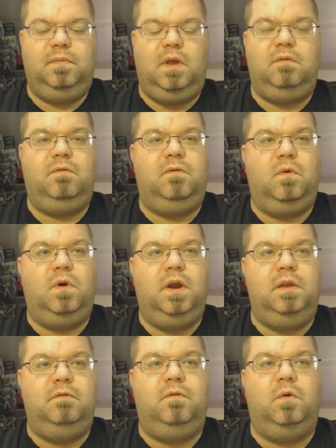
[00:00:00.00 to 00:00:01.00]
are
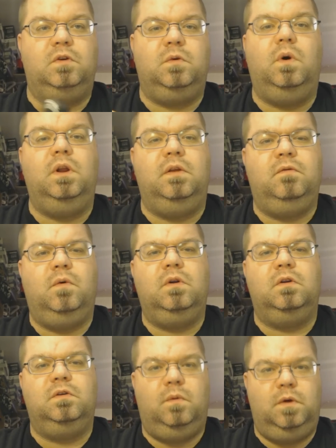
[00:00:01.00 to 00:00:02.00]

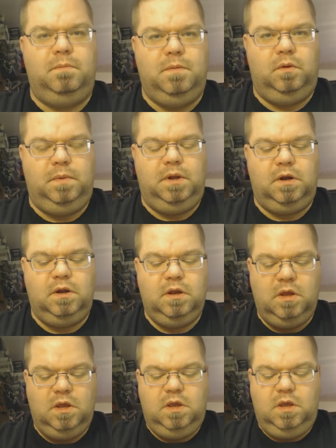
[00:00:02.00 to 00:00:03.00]
420 millimeter.
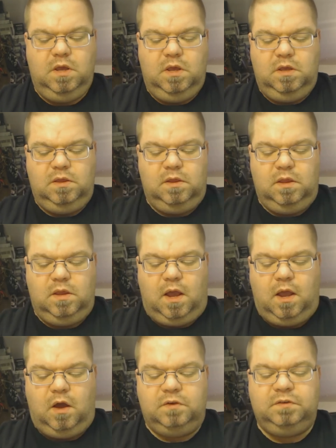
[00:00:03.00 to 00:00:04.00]

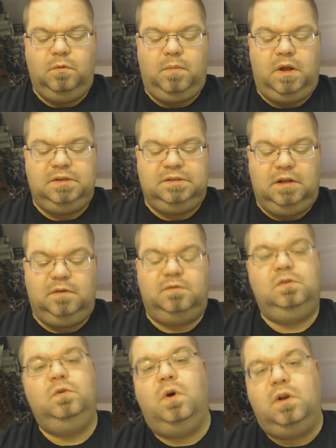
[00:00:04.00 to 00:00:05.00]
I also bought a set of
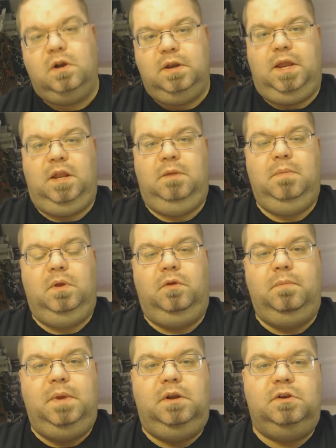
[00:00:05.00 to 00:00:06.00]
280
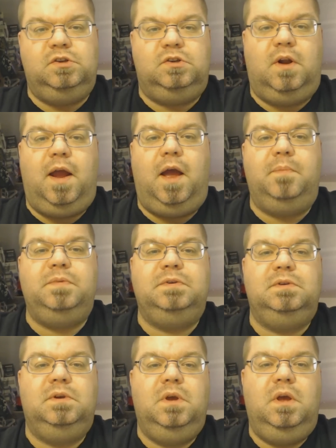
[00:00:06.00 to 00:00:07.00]
millimeter
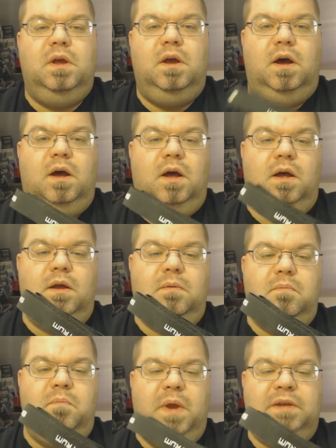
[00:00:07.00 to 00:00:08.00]
straps.
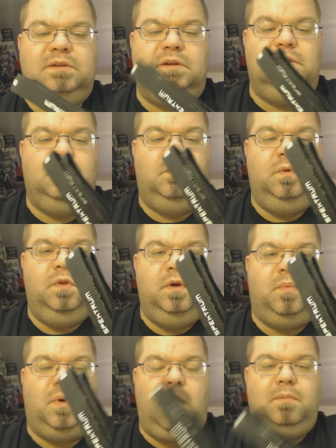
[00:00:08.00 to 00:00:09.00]
Basically, the
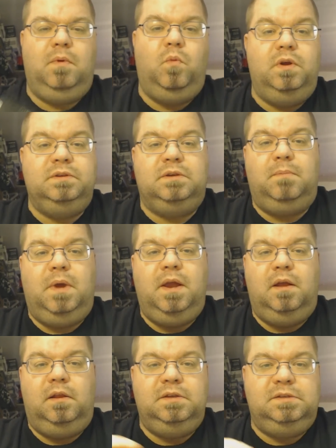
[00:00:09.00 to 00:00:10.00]
problem was on my
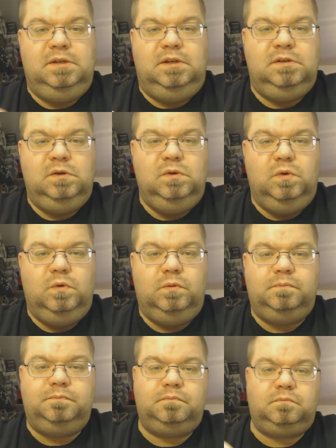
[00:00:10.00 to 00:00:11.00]
LST2,
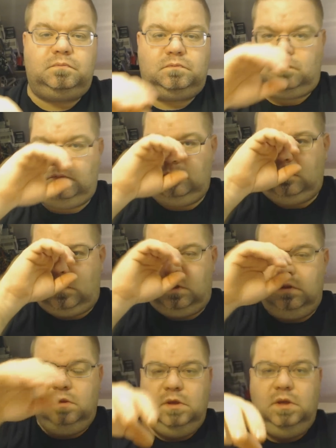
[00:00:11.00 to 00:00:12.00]

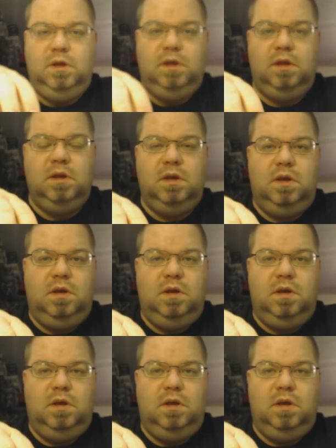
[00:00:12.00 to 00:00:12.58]
the